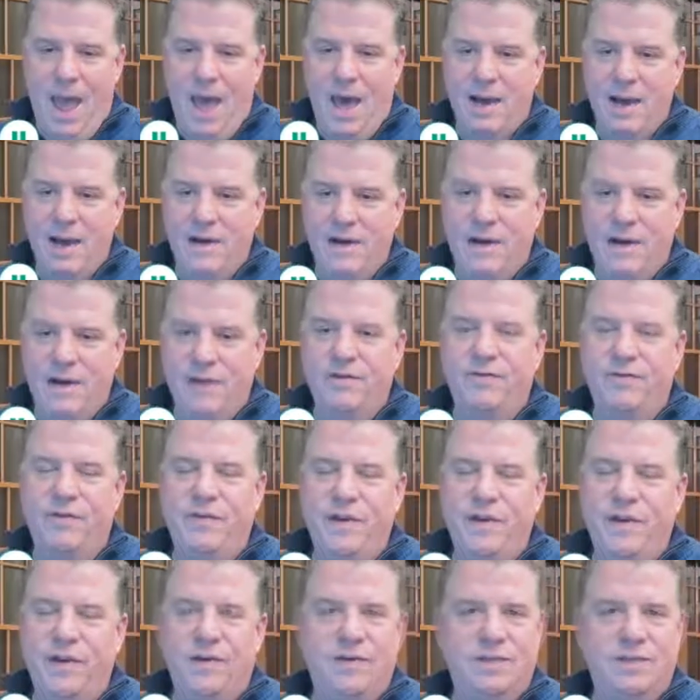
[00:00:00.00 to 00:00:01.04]
add another
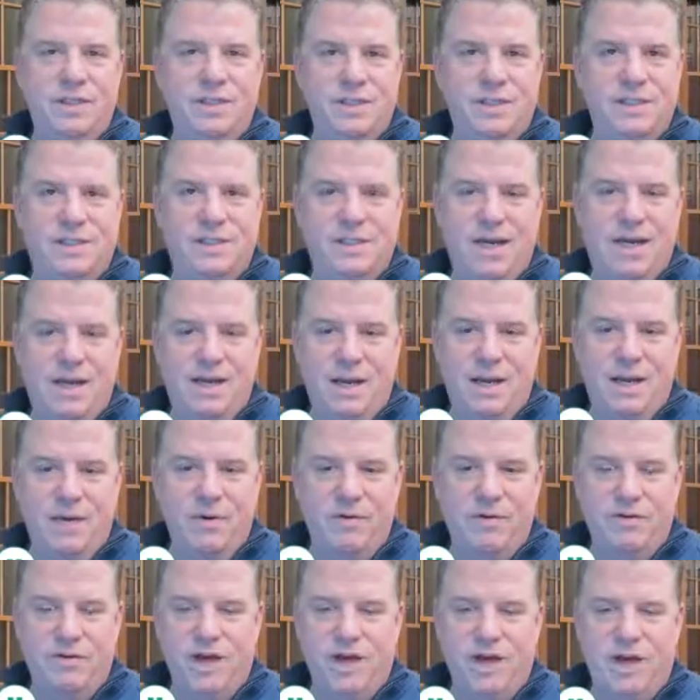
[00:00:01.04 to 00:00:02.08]
field and say
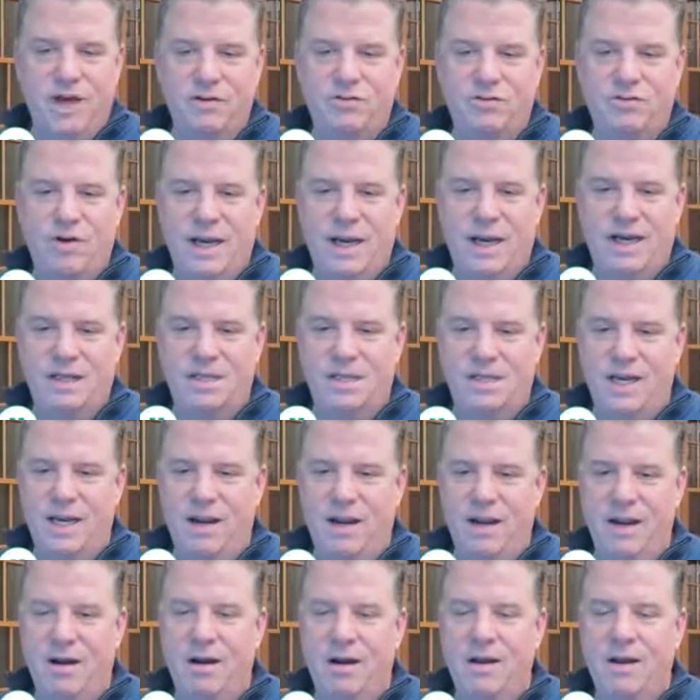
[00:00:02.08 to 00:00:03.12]
number of contracts in
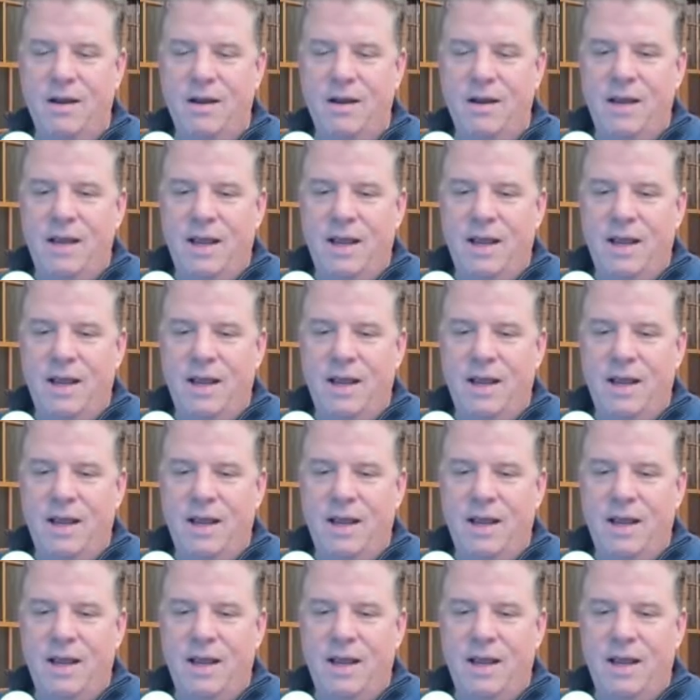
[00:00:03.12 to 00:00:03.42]
here,